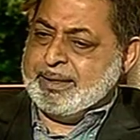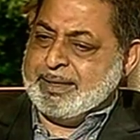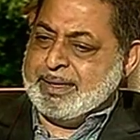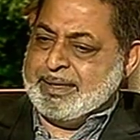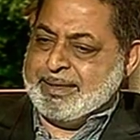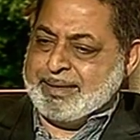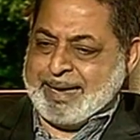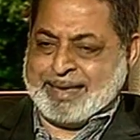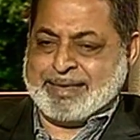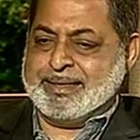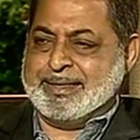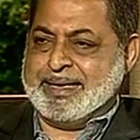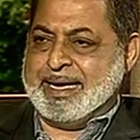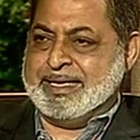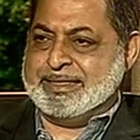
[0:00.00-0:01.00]
really
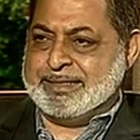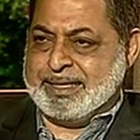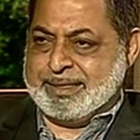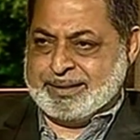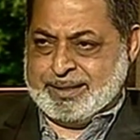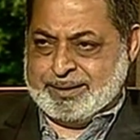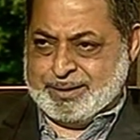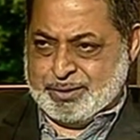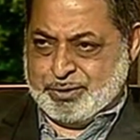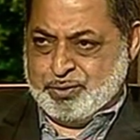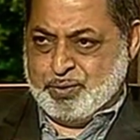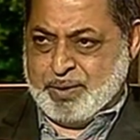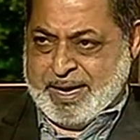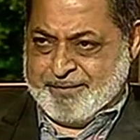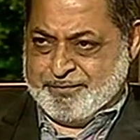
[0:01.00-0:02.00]
recognizing that the
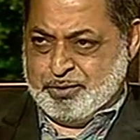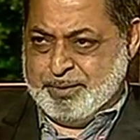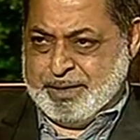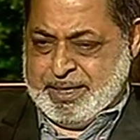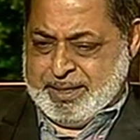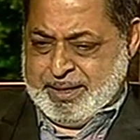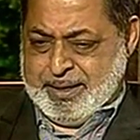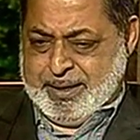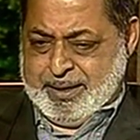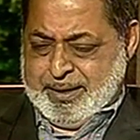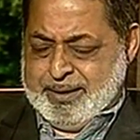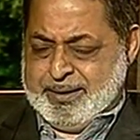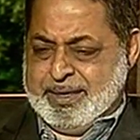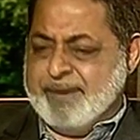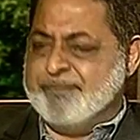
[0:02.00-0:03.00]
two have to be,
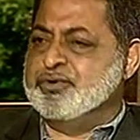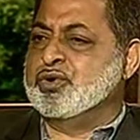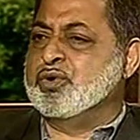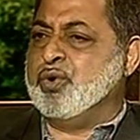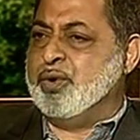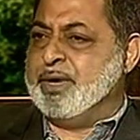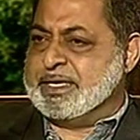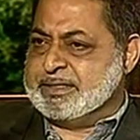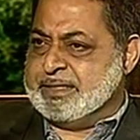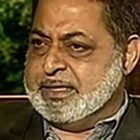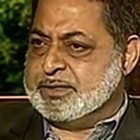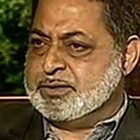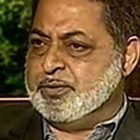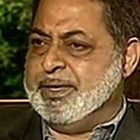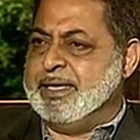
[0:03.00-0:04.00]
they have to
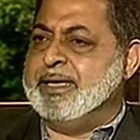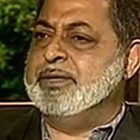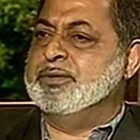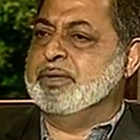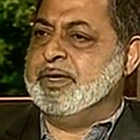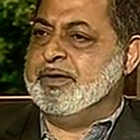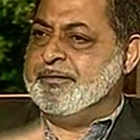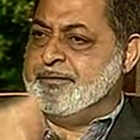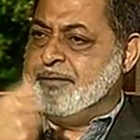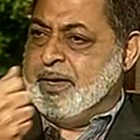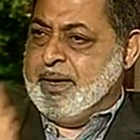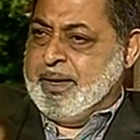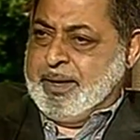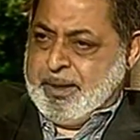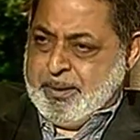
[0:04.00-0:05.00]
coexist. We need to give
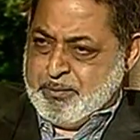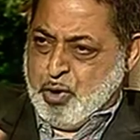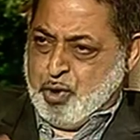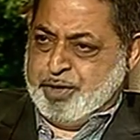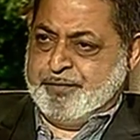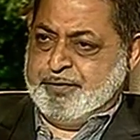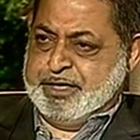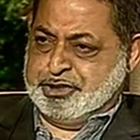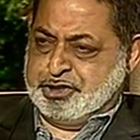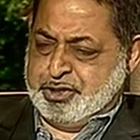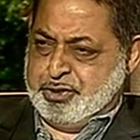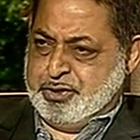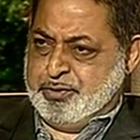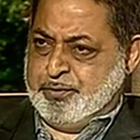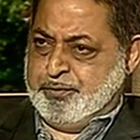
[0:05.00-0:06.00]

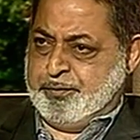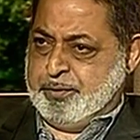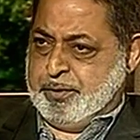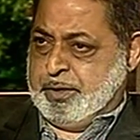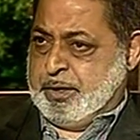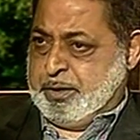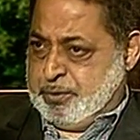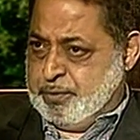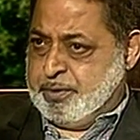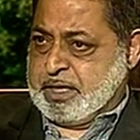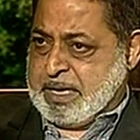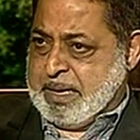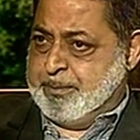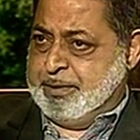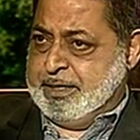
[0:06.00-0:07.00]
motivation uh, to the
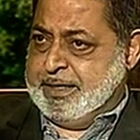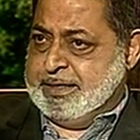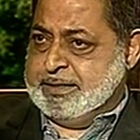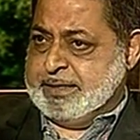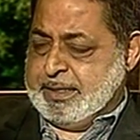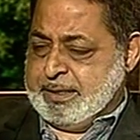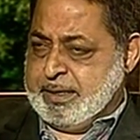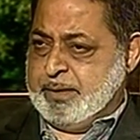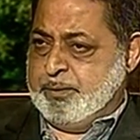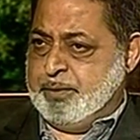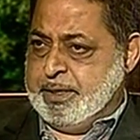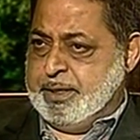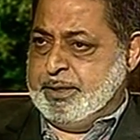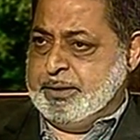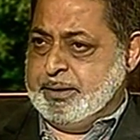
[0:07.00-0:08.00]
companies and then
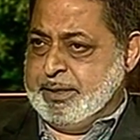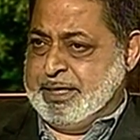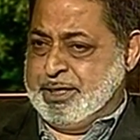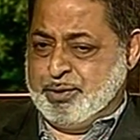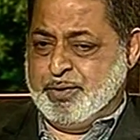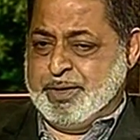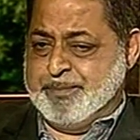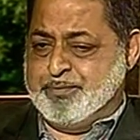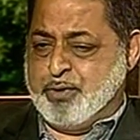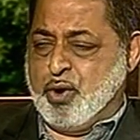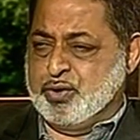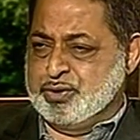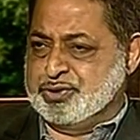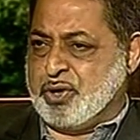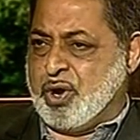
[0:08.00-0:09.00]
we need to
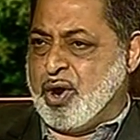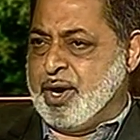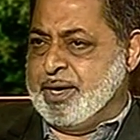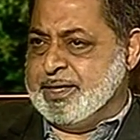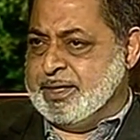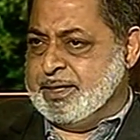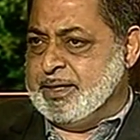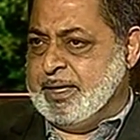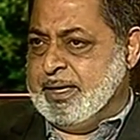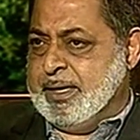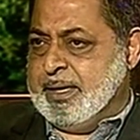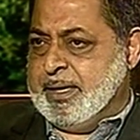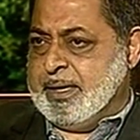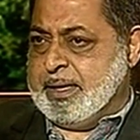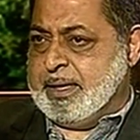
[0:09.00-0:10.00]
impose order.
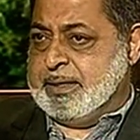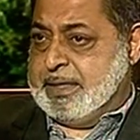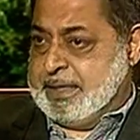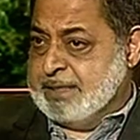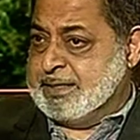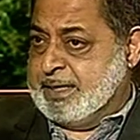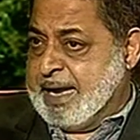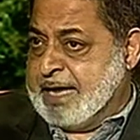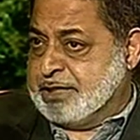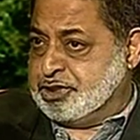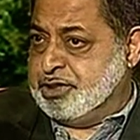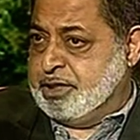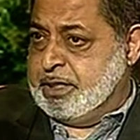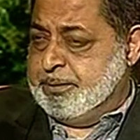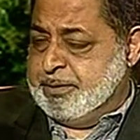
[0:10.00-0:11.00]
And it is a
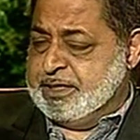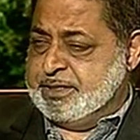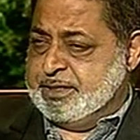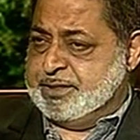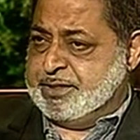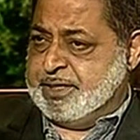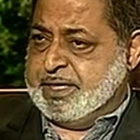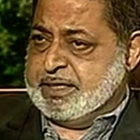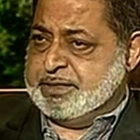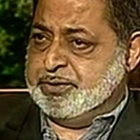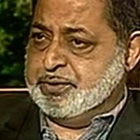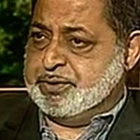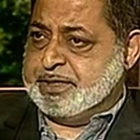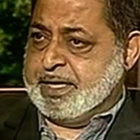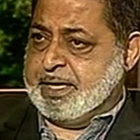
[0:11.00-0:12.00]
national emergency, as
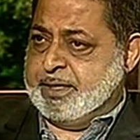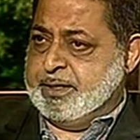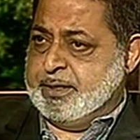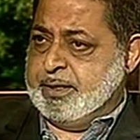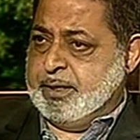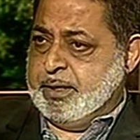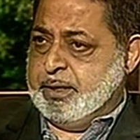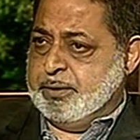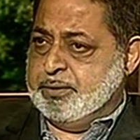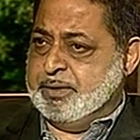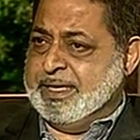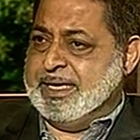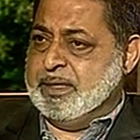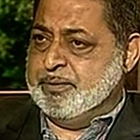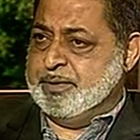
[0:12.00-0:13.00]
you said, to
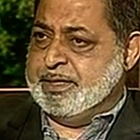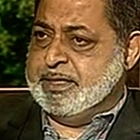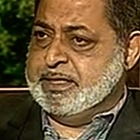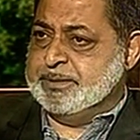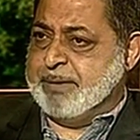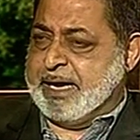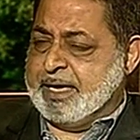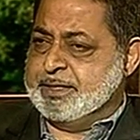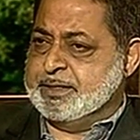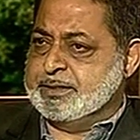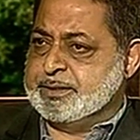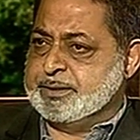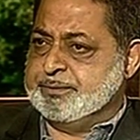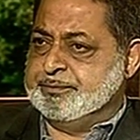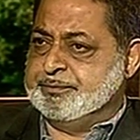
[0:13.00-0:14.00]
deal with these matters.